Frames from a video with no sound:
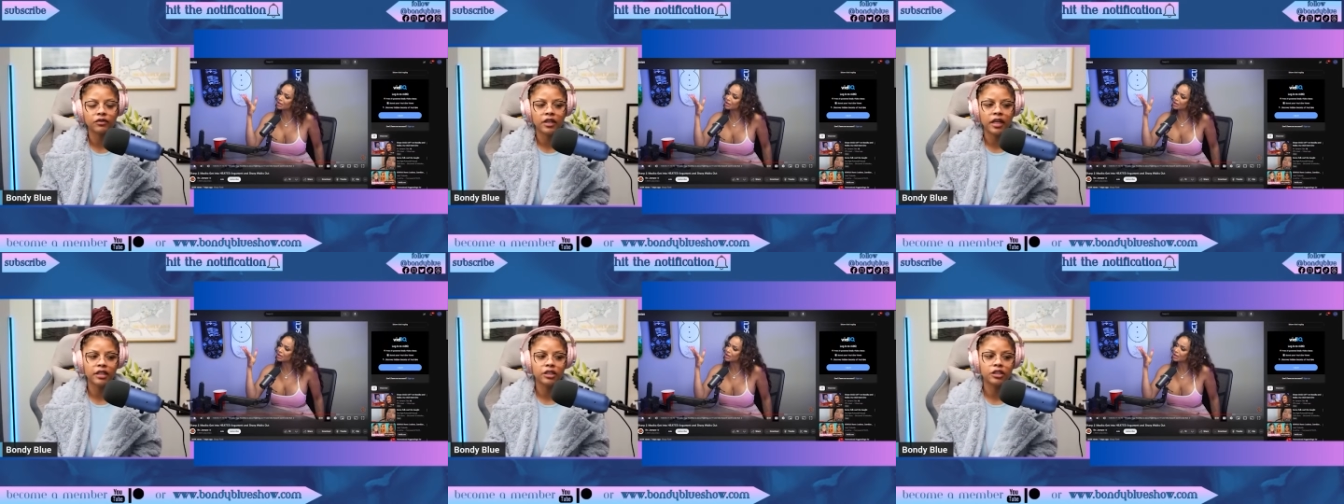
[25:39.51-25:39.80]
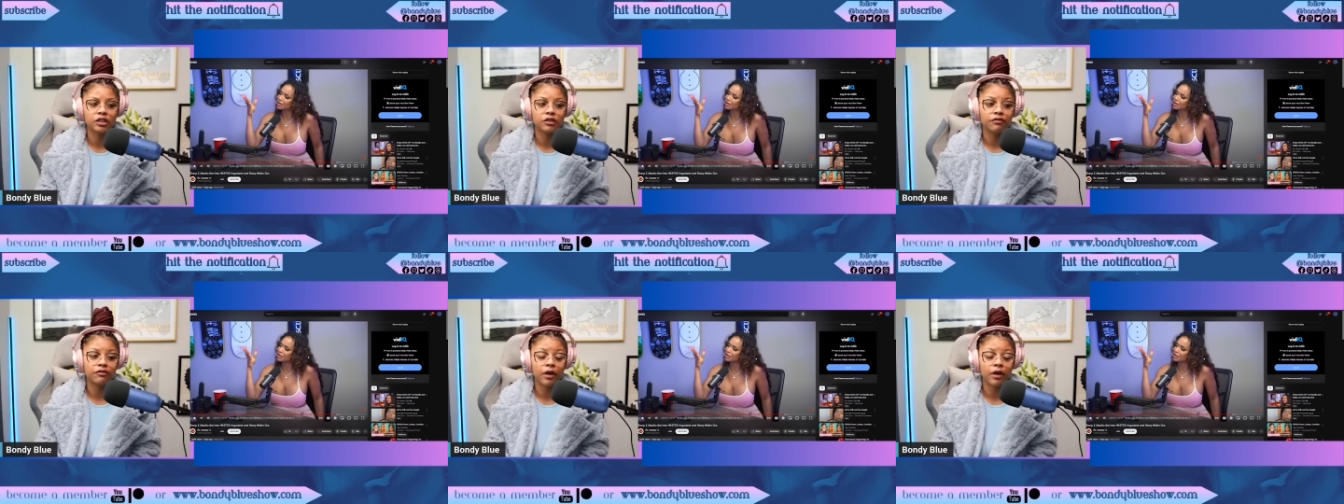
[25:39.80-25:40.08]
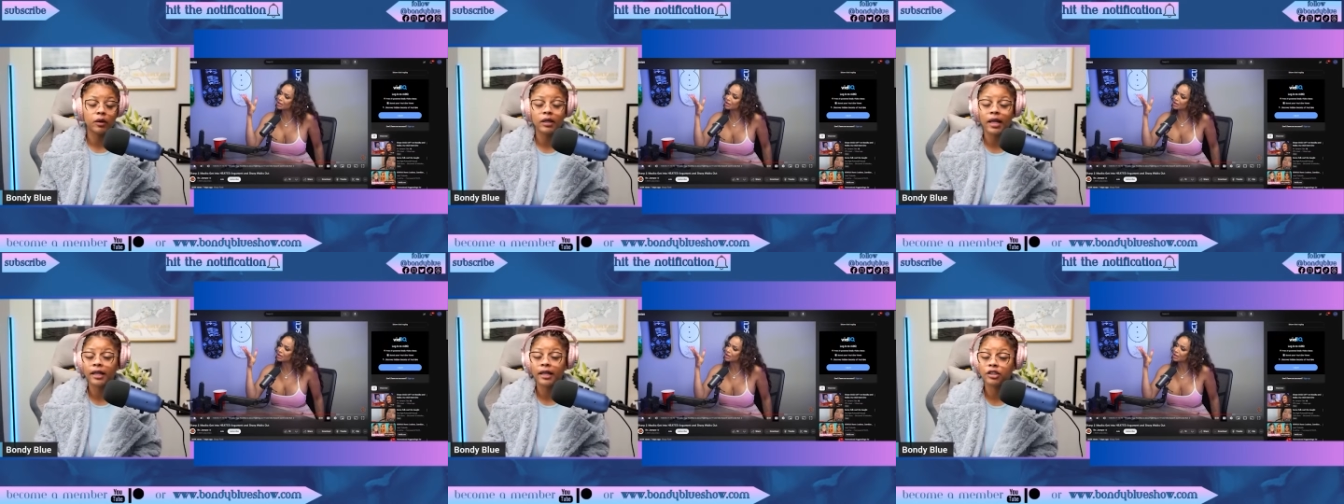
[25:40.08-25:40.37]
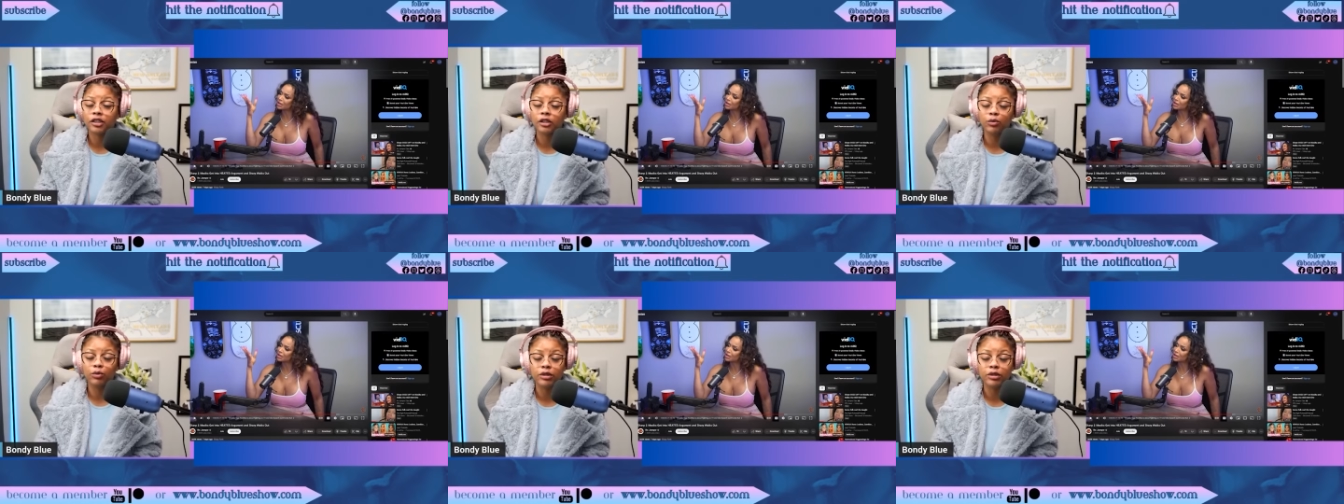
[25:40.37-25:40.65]
that she felt like
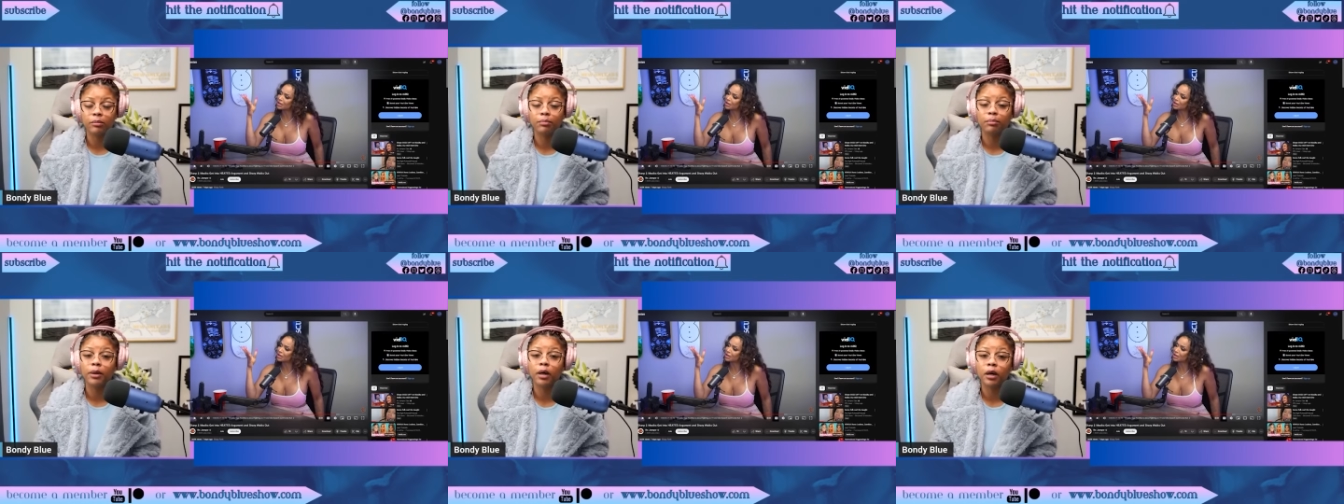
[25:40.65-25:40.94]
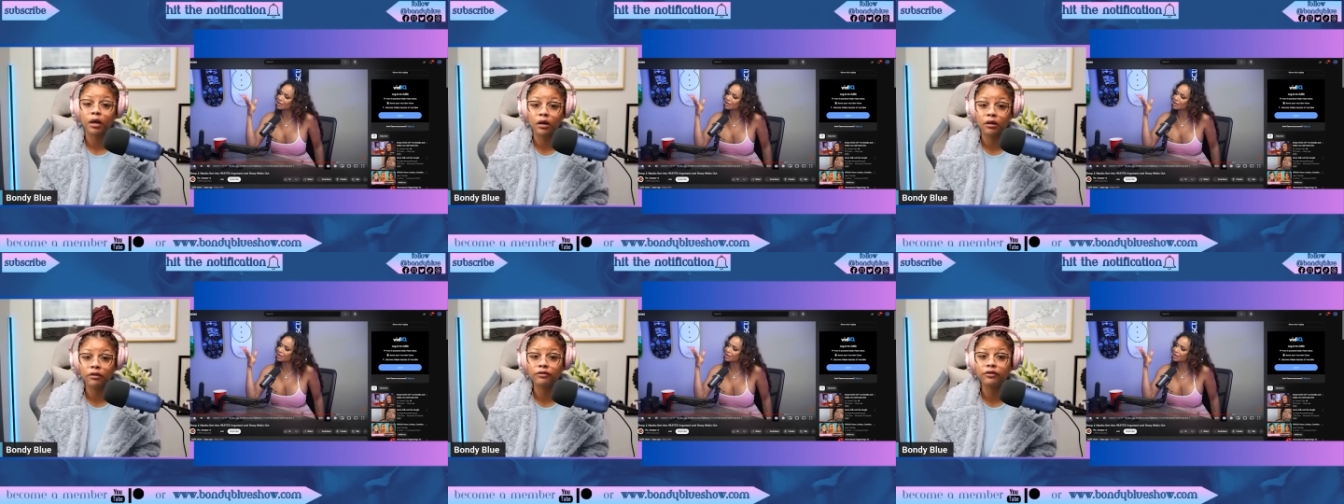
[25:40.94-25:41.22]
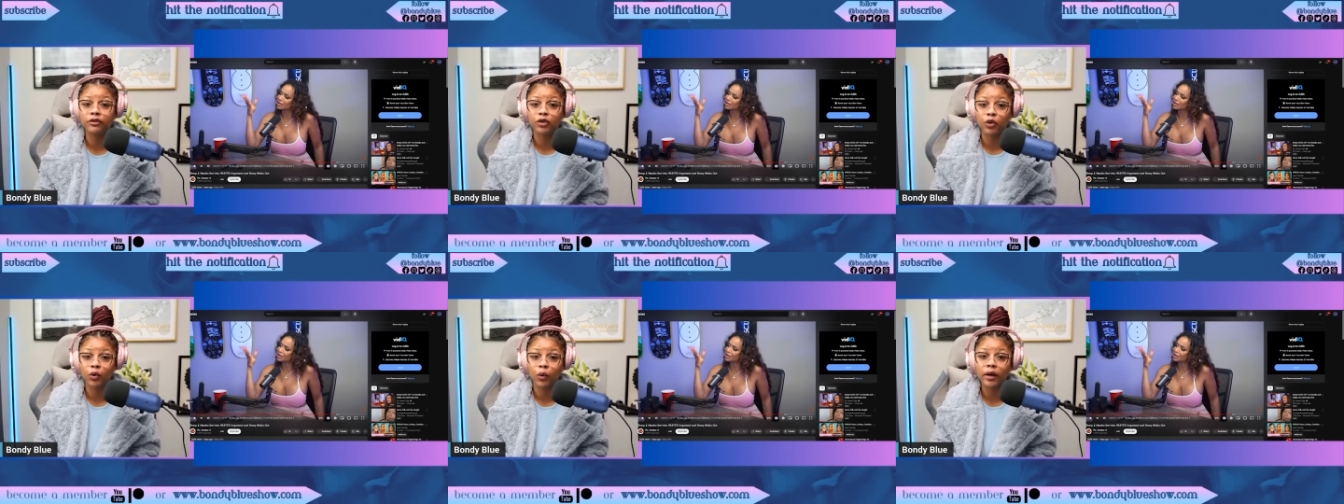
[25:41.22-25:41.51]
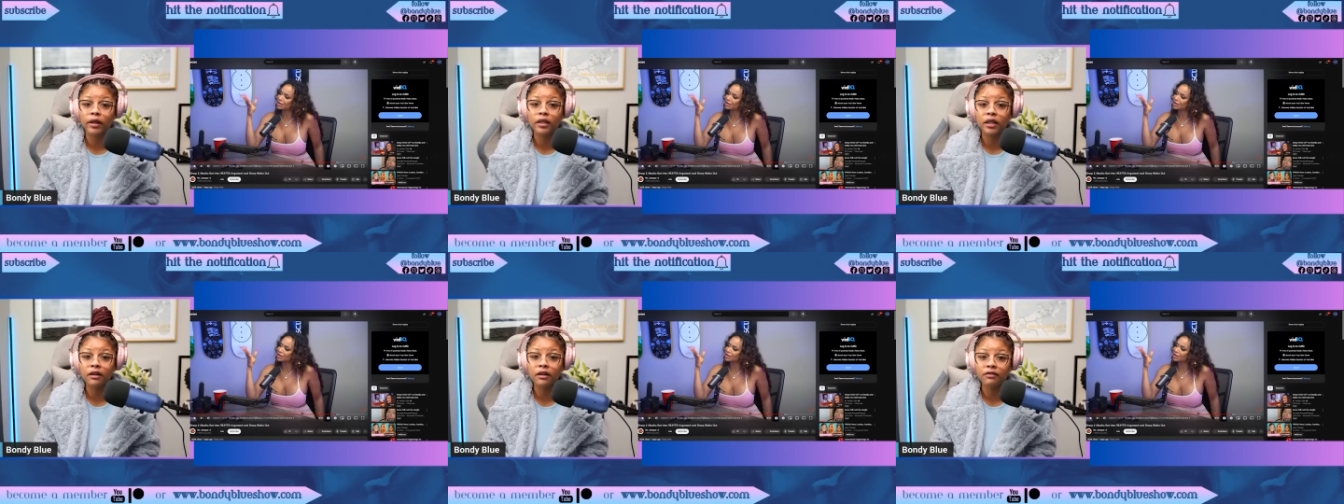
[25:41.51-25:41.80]
she was above
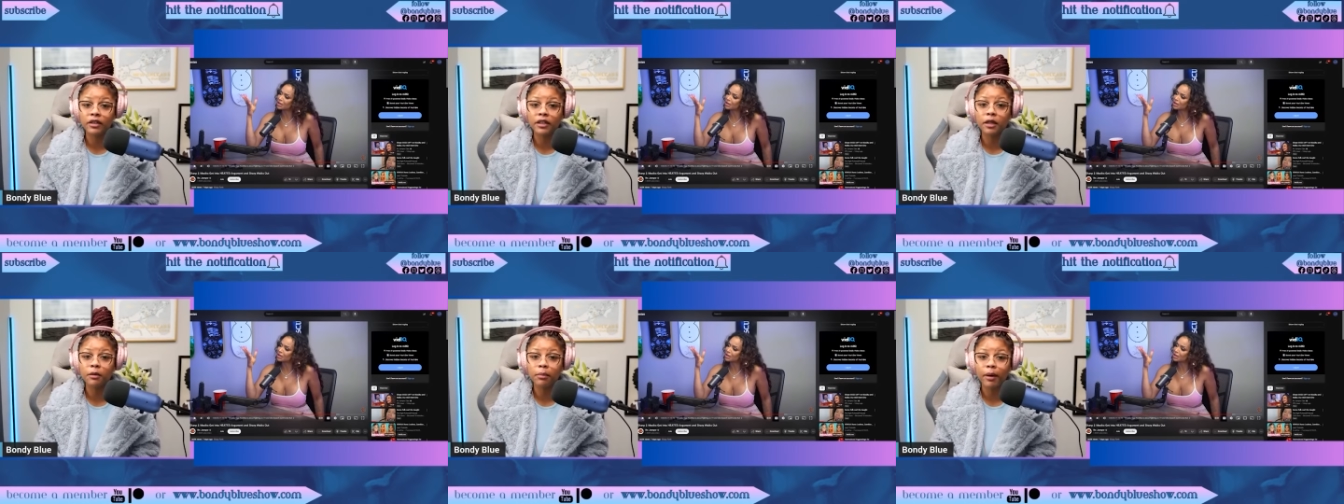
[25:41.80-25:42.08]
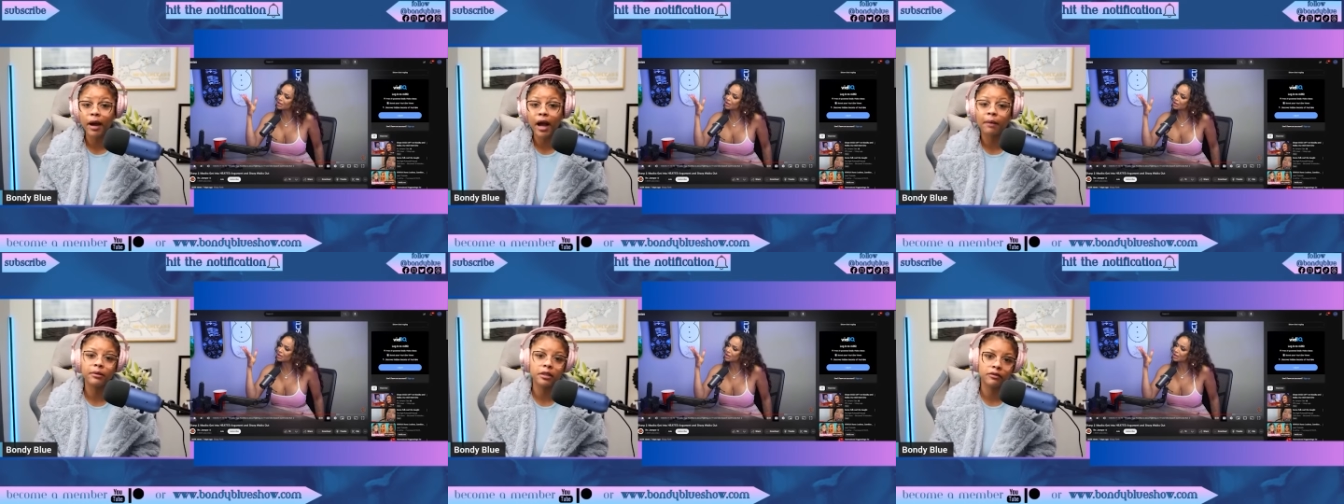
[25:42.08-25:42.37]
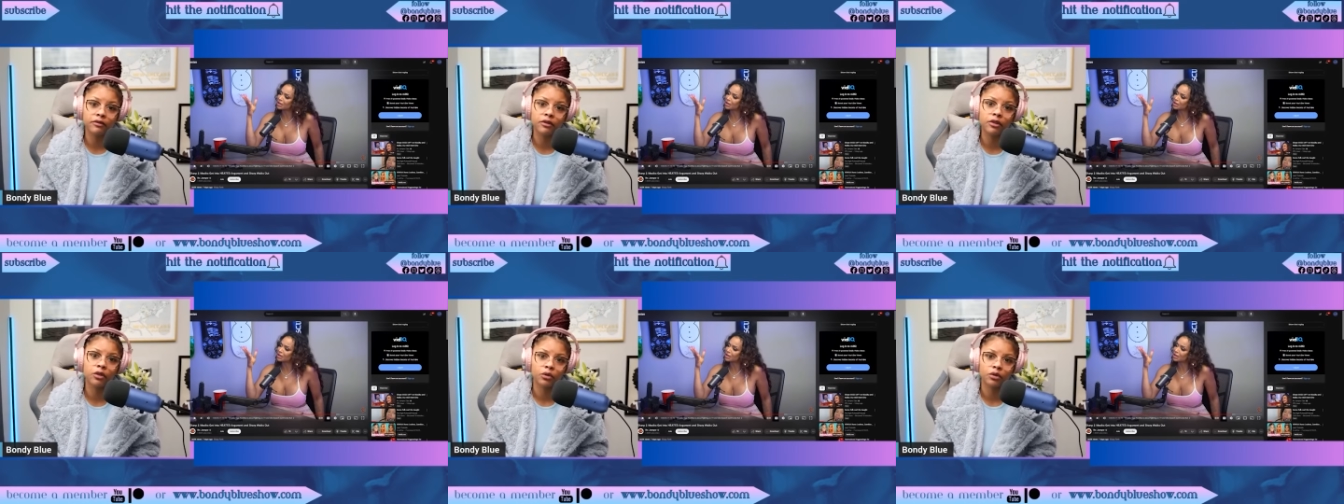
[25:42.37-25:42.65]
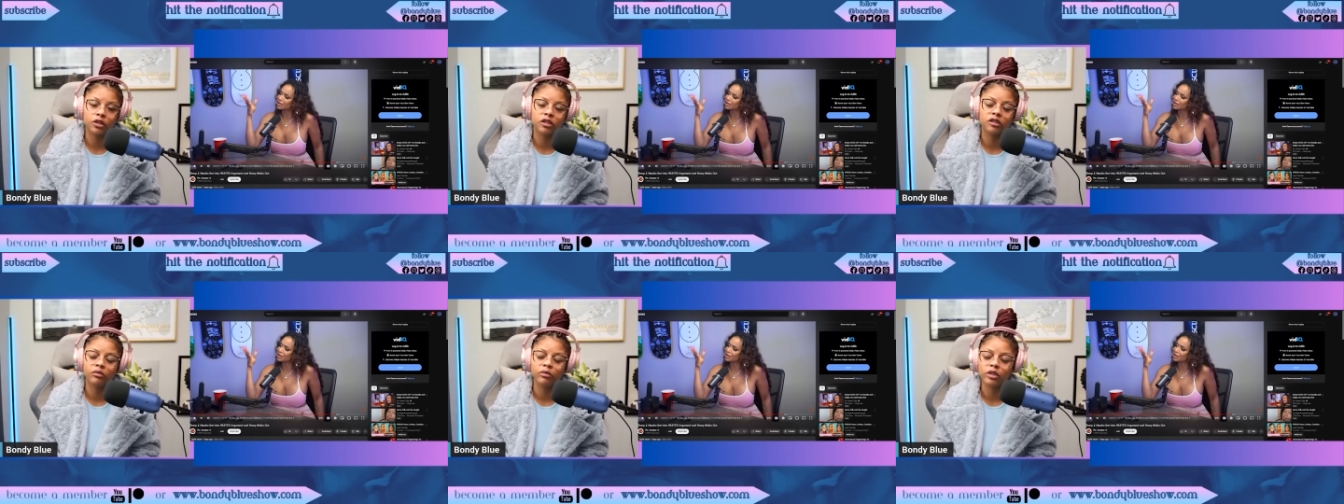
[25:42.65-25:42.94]
doing love and hip hop, even though
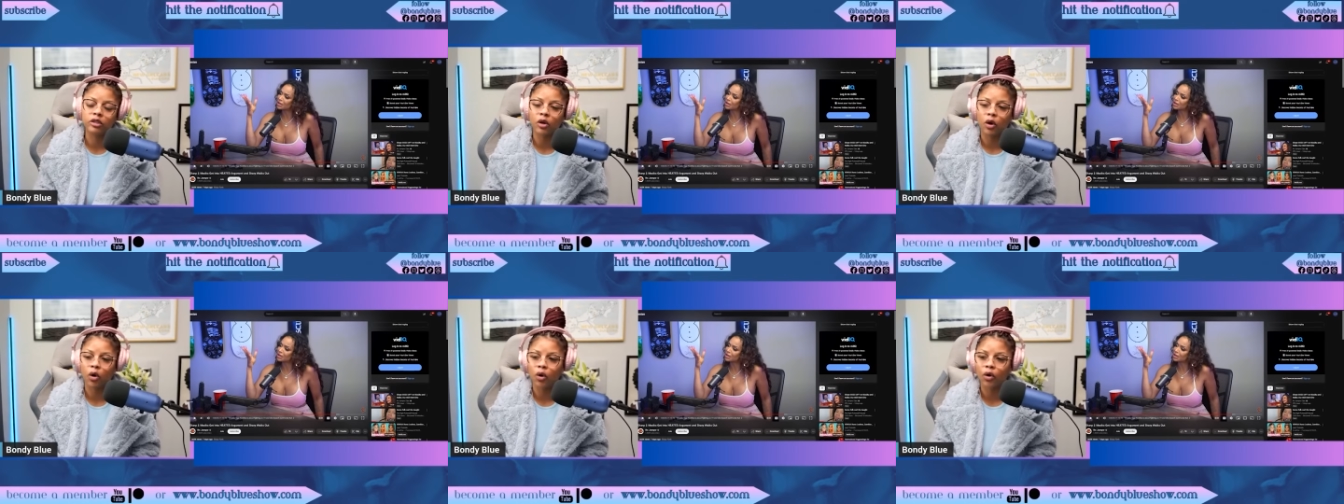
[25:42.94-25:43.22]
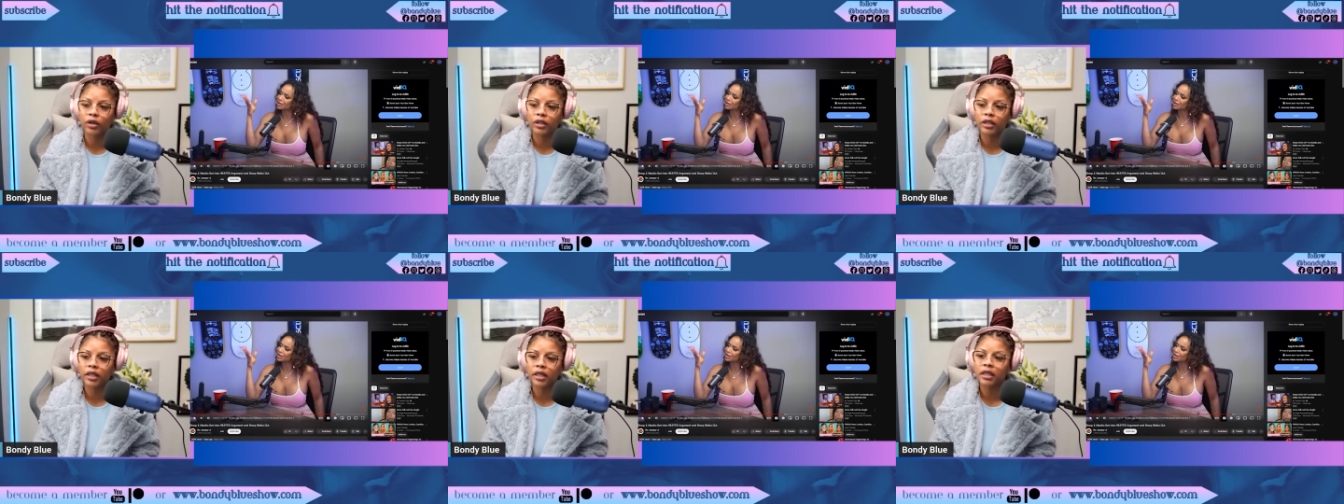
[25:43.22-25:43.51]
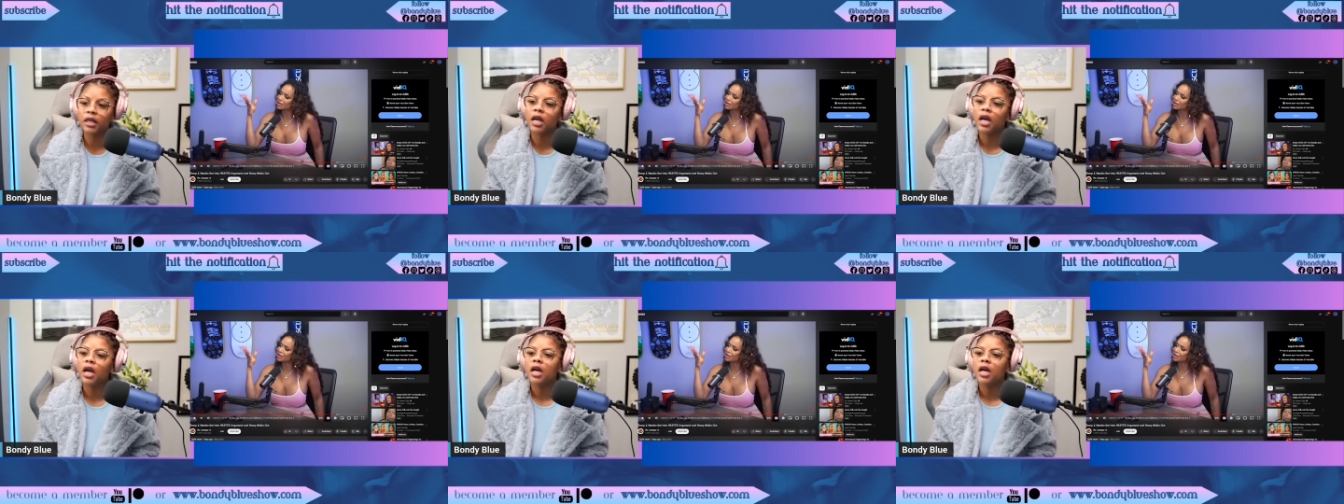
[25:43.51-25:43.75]
she was on it.